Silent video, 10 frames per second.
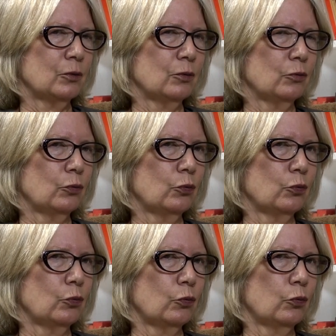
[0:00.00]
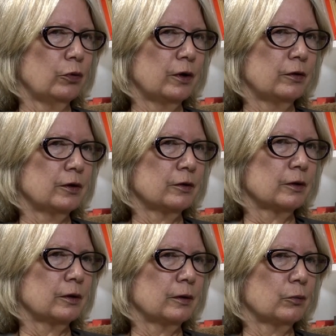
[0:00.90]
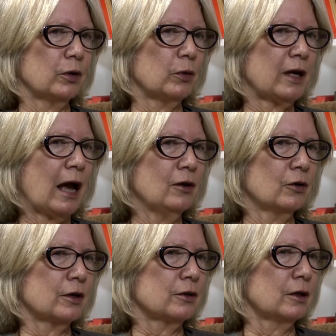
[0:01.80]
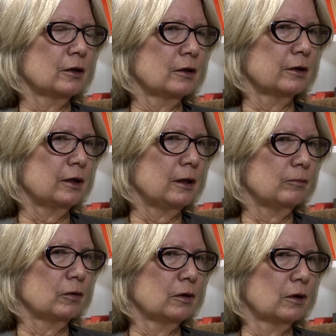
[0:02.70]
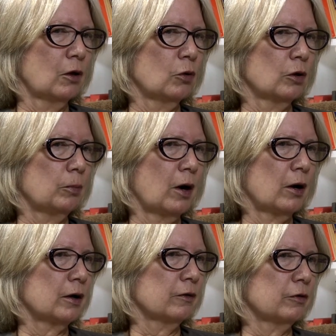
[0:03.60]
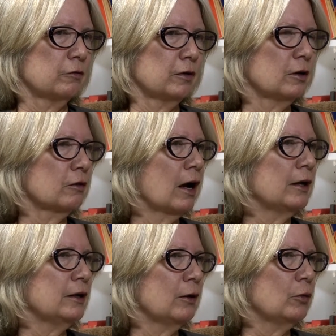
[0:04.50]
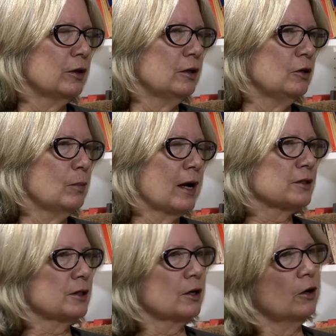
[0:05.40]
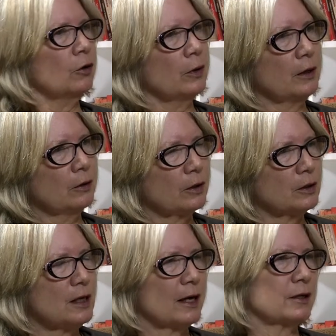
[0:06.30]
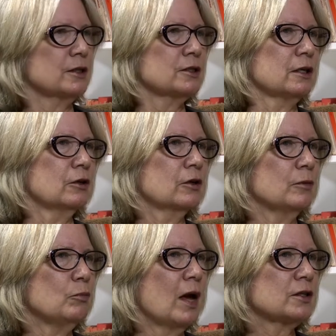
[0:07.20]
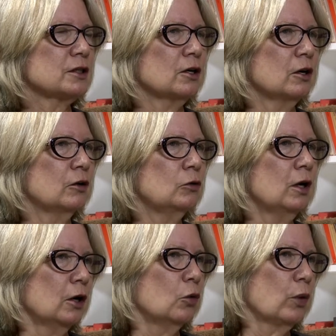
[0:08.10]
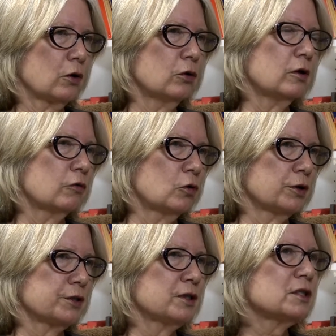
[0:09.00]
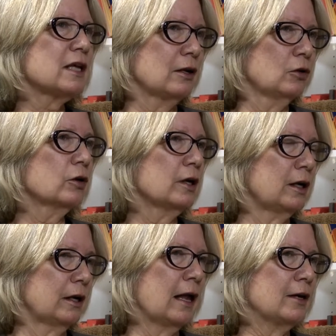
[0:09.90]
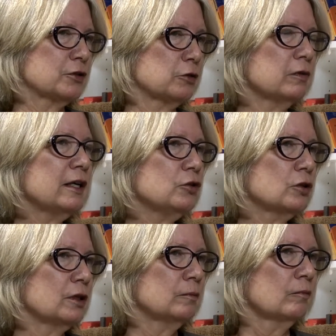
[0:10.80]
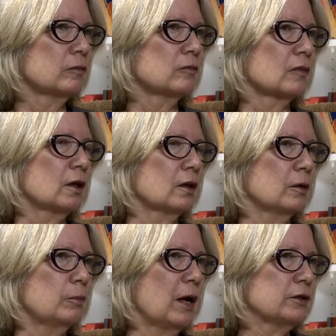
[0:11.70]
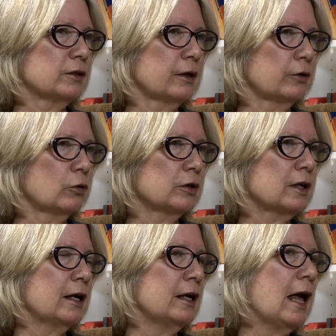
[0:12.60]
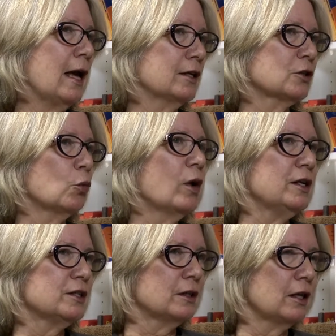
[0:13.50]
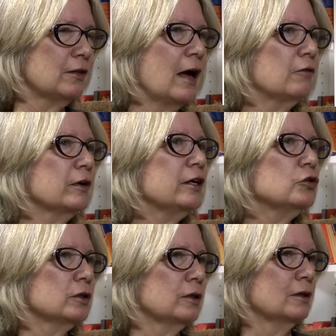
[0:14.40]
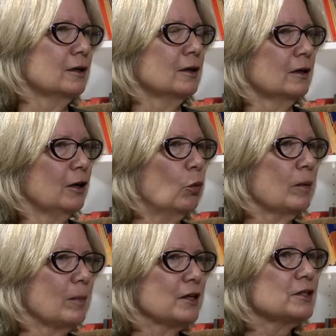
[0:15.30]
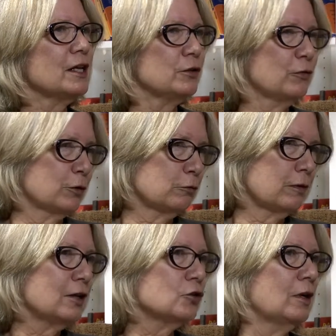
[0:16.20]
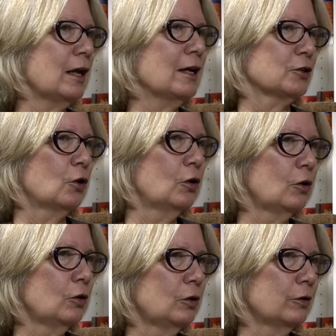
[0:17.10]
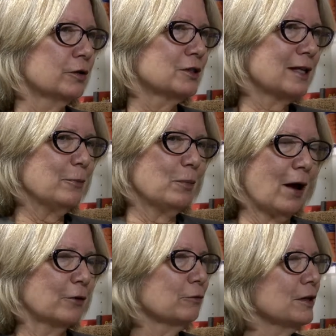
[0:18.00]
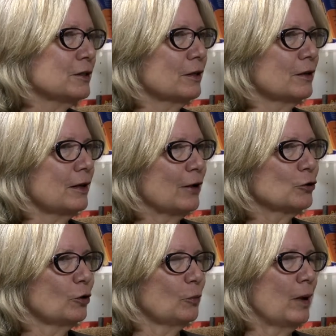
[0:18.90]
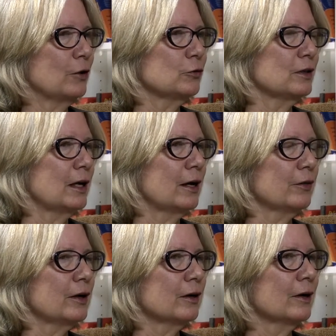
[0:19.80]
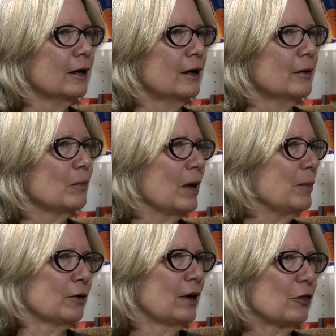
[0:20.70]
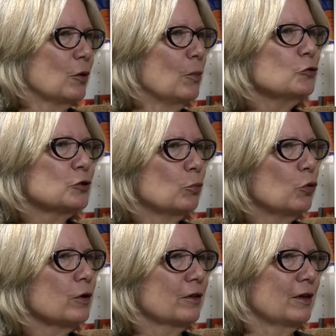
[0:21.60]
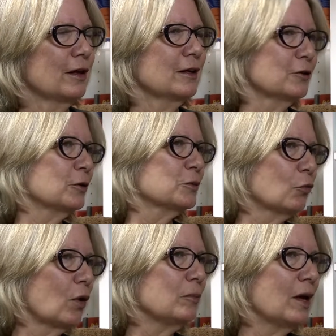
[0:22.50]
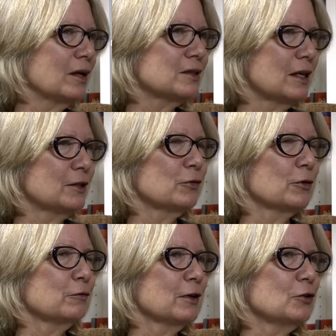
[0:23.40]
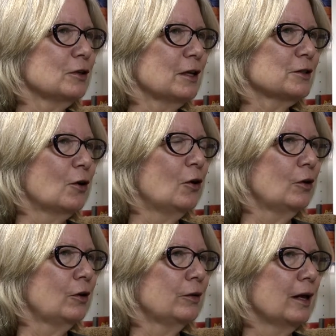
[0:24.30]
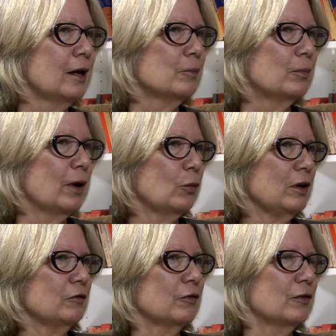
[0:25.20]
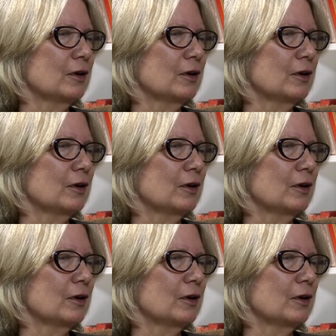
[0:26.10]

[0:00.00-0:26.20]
When I look at the lower part of the Rio Grande within New Mexico and look at Texas and look at Mexico, we could, of course, instead look at it as a region, the Paso del Norte, and ask what is it that region, you know, what makes sense for the region as a whole. The state boundaries and the national boundary down there maybe are not the most important thing in terms of what makes sense for the region as a whole, but could